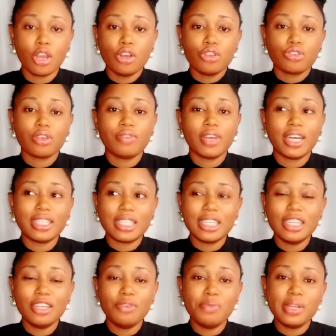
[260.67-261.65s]
So if you are
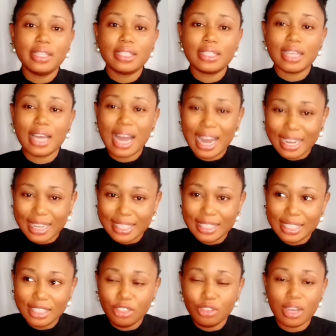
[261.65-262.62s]
dealing with
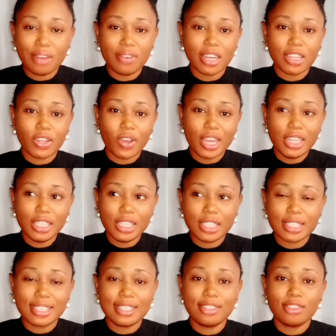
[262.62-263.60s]
acne, you have an oily
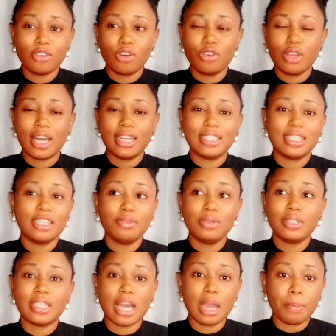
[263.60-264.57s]
skin, or you are dealing
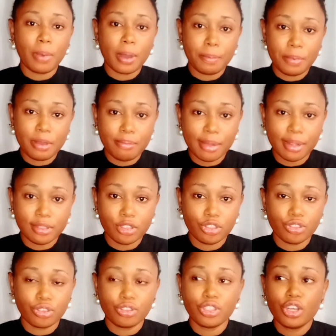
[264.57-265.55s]
with
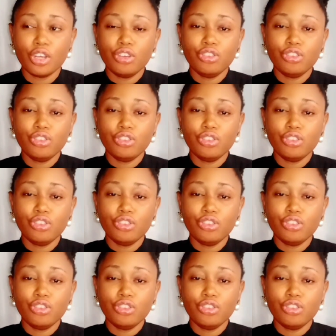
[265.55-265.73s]
hyperpigmentation,